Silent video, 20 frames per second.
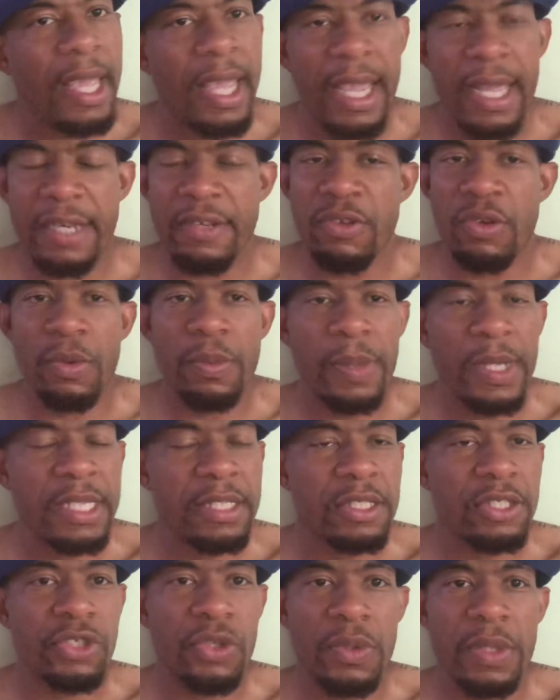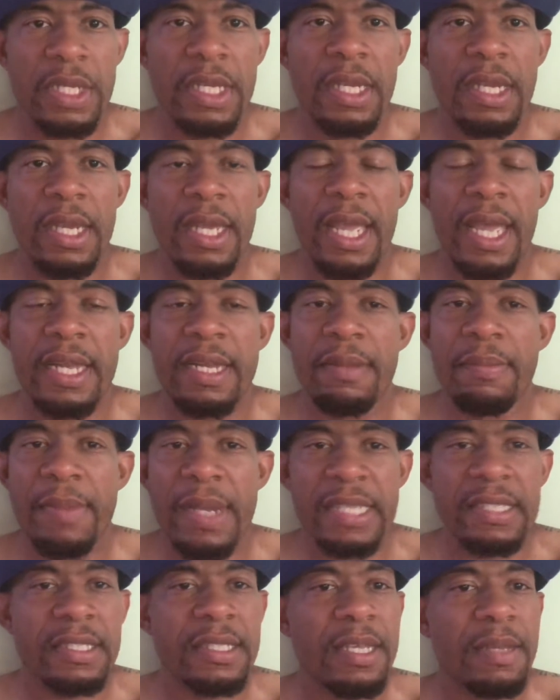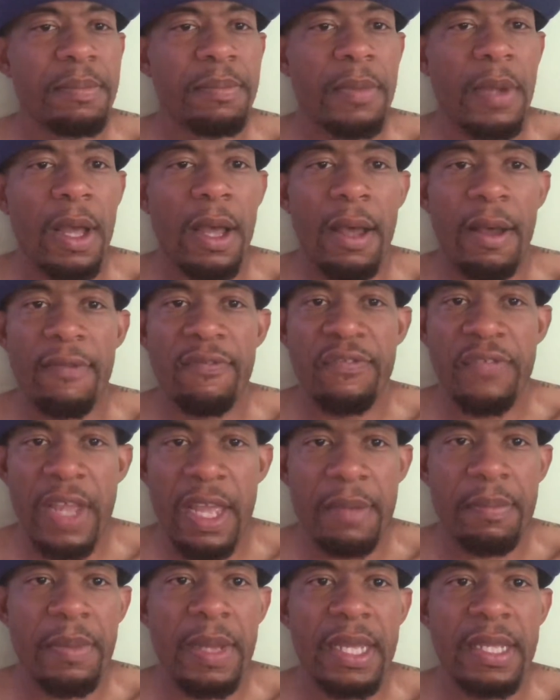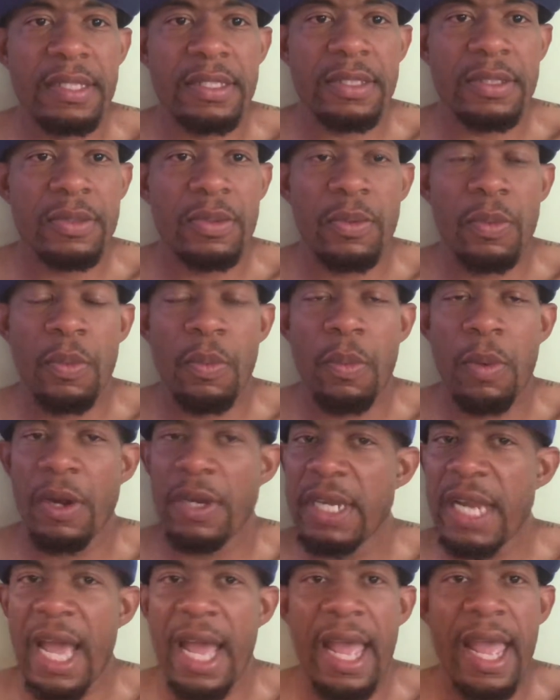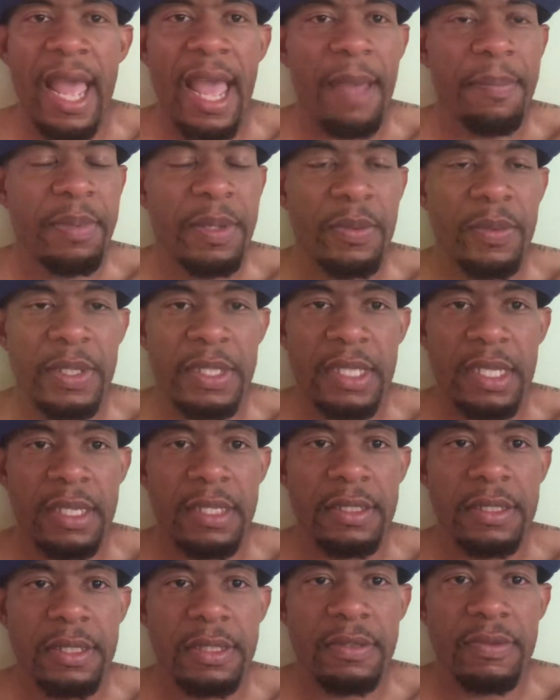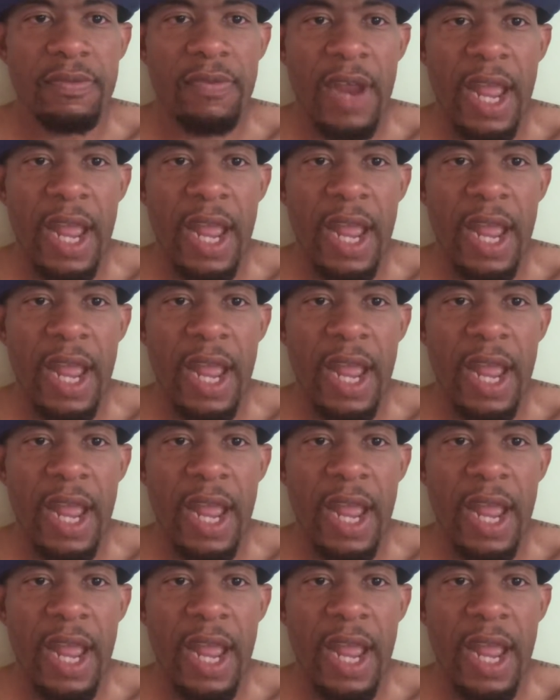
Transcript: Andy Ruiz Jr. and the Mexican fan base were not happy with this,